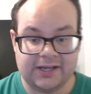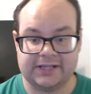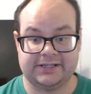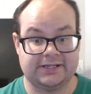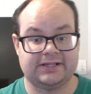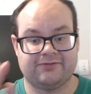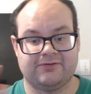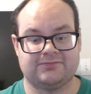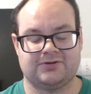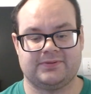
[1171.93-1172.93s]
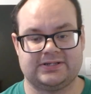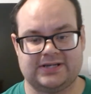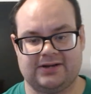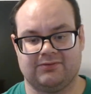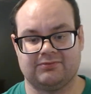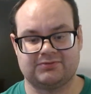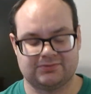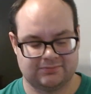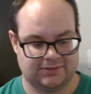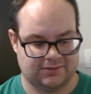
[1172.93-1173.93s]
And then you get the film's opening titles.
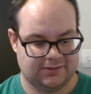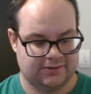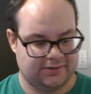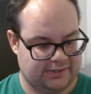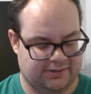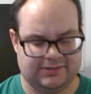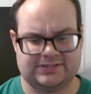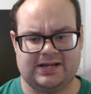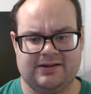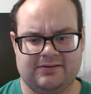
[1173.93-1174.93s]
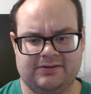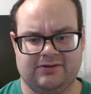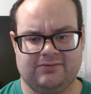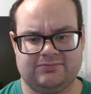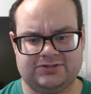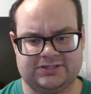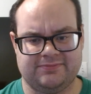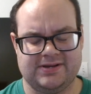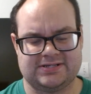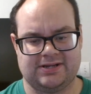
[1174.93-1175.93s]
He's got, shut
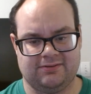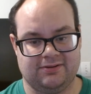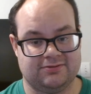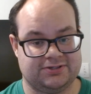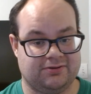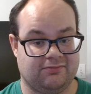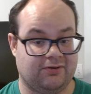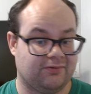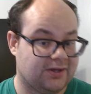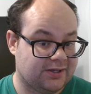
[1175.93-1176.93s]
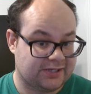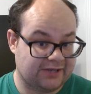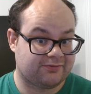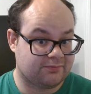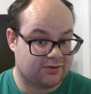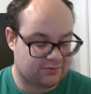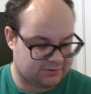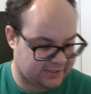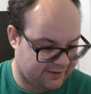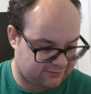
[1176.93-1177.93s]
the mascot laws, well, give them a
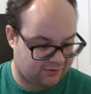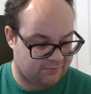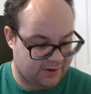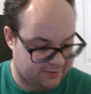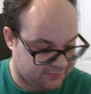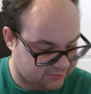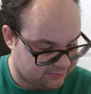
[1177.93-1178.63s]
law that they have to go by.